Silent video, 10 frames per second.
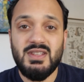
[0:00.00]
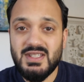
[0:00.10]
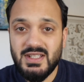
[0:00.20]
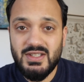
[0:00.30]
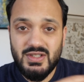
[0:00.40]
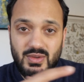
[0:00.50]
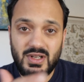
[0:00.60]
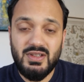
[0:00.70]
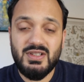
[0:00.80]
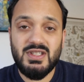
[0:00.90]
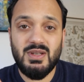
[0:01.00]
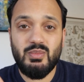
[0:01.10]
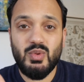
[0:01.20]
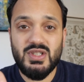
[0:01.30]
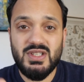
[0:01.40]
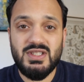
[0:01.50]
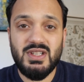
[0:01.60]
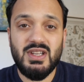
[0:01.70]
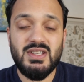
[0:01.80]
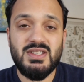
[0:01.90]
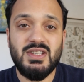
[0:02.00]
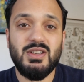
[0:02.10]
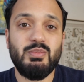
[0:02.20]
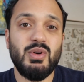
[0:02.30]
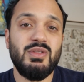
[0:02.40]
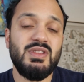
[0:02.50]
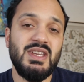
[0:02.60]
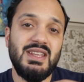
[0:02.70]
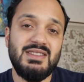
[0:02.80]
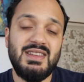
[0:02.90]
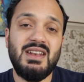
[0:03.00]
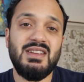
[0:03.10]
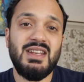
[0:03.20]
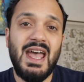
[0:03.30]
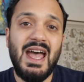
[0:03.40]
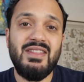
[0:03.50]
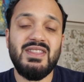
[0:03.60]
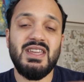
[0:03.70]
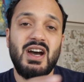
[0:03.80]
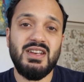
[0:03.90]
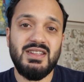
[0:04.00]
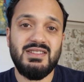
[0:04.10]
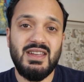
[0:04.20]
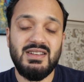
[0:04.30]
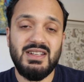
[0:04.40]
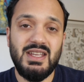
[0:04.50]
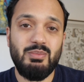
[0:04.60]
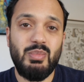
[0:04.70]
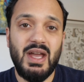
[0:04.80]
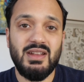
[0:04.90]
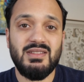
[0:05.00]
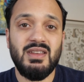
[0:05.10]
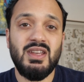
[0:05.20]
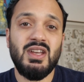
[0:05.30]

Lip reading: This leads to another tip, which is to consider both the intended and the unintended impact